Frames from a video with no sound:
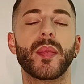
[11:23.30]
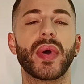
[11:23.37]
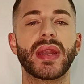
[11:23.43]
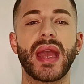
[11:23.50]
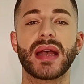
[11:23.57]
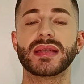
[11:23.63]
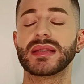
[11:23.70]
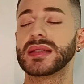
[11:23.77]
But
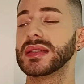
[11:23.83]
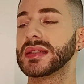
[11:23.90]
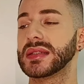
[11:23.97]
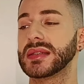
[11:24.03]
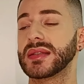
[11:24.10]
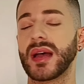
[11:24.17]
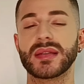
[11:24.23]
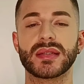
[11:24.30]
yes,
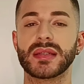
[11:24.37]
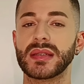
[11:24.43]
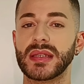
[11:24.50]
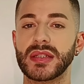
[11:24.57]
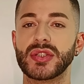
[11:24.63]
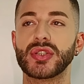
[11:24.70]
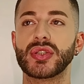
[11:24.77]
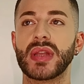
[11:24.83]
this doesn't
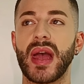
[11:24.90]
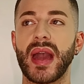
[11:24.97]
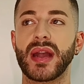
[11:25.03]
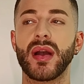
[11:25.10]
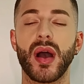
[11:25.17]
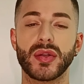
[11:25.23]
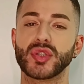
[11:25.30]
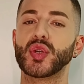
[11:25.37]
need a
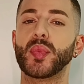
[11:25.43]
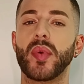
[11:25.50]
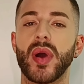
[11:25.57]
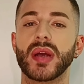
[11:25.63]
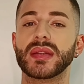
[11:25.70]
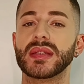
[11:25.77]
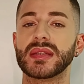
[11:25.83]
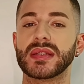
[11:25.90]

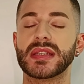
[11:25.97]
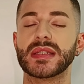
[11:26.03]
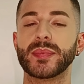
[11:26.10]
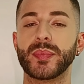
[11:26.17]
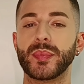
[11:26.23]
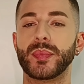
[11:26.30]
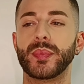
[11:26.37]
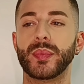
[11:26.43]
counterpart. This
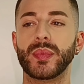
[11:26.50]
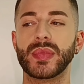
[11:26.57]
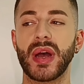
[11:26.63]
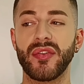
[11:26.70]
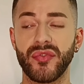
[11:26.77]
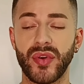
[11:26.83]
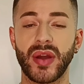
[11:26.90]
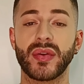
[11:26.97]
is
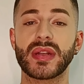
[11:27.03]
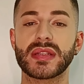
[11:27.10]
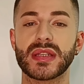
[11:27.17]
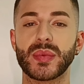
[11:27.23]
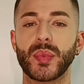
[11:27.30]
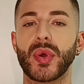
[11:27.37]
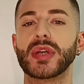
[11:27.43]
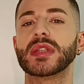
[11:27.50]
a fragrance
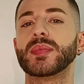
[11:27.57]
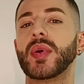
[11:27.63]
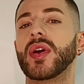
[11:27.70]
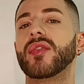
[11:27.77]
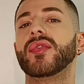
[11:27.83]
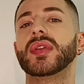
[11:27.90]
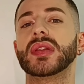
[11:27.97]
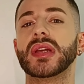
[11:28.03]
that works
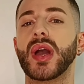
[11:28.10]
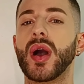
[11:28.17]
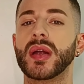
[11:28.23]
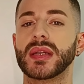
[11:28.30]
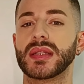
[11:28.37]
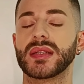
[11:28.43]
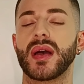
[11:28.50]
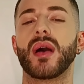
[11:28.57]
perfectly on
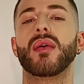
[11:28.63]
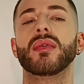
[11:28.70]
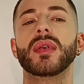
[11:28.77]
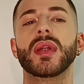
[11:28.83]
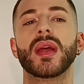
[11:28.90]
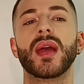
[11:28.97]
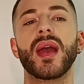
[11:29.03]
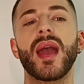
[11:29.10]
its
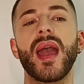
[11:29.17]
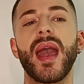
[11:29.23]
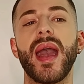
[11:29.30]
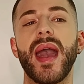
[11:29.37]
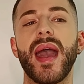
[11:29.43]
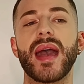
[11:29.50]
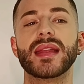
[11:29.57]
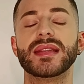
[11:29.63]
own.
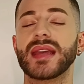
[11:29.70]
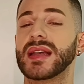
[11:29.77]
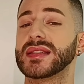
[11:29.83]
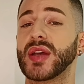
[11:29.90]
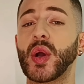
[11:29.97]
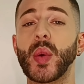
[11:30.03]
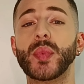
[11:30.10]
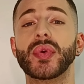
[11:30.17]
And yes,
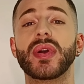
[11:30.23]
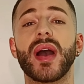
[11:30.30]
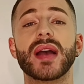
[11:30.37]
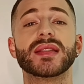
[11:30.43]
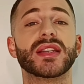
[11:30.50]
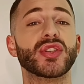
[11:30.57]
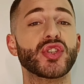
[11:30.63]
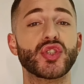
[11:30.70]
I hope you
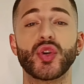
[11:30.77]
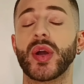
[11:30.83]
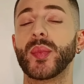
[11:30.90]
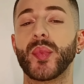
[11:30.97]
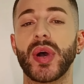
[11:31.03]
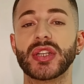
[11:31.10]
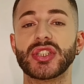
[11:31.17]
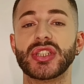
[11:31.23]
guys
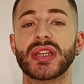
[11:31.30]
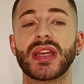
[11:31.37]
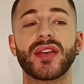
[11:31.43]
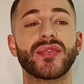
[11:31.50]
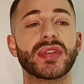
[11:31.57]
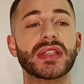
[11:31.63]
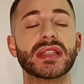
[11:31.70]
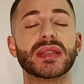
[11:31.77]
enjoyed watching.
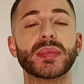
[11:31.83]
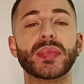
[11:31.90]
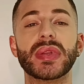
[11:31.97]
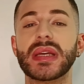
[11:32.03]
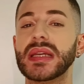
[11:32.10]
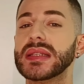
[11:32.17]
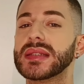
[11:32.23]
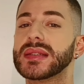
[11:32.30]
If you did, then
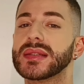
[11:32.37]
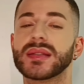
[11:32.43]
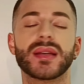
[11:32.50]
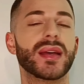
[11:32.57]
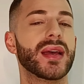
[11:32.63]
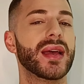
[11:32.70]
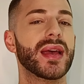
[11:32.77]
please